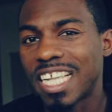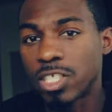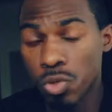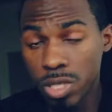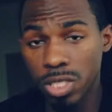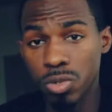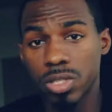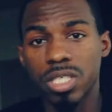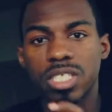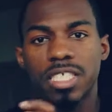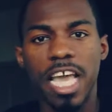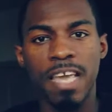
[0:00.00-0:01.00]
that you can use
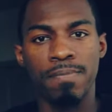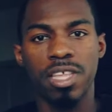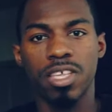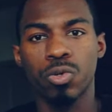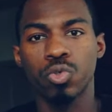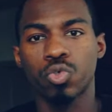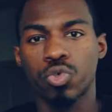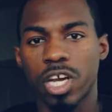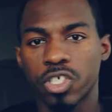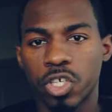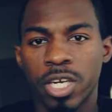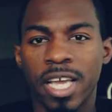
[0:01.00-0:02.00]
this same mythical
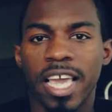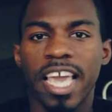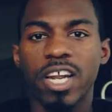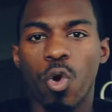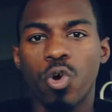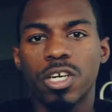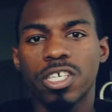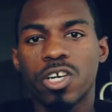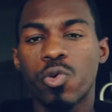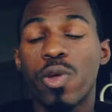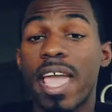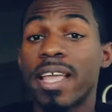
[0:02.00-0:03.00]
structure in order to
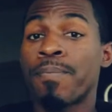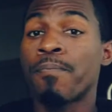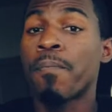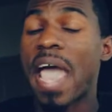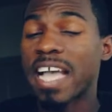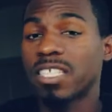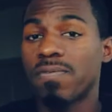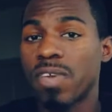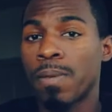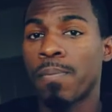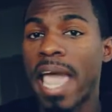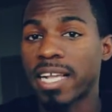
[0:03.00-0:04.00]
create massive
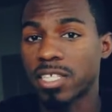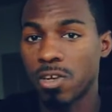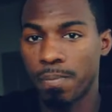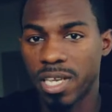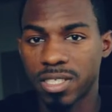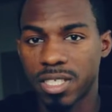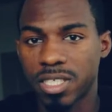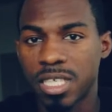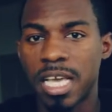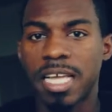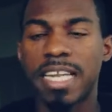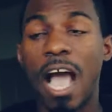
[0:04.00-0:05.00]
impact in your business.
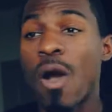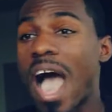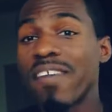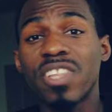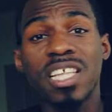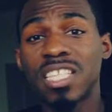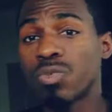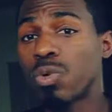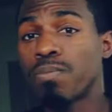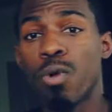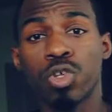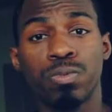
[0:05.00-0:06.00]
Now, I've done this
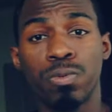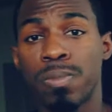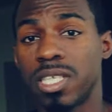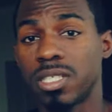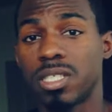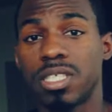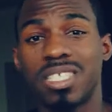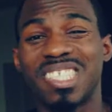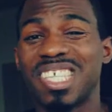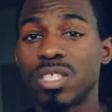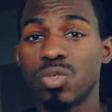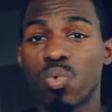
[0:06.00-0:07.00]
with multiple businesses,
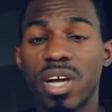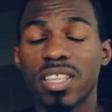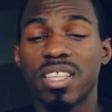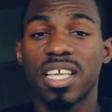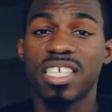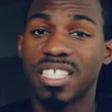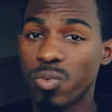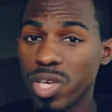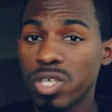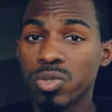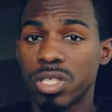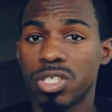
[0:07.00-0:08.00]
and this is one of the things that we
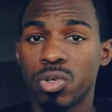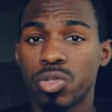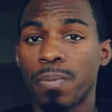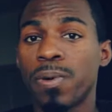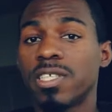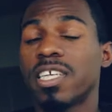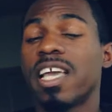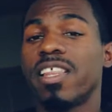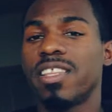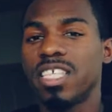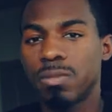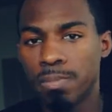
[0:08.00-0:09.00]
used to do to put together
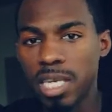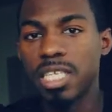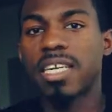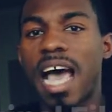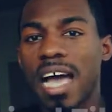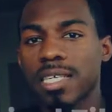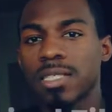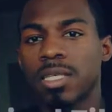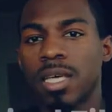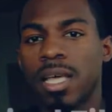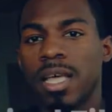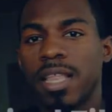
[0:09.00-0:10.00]
these mini docs
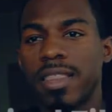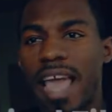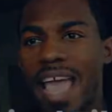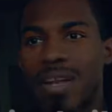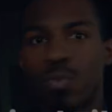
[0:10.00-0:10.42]
that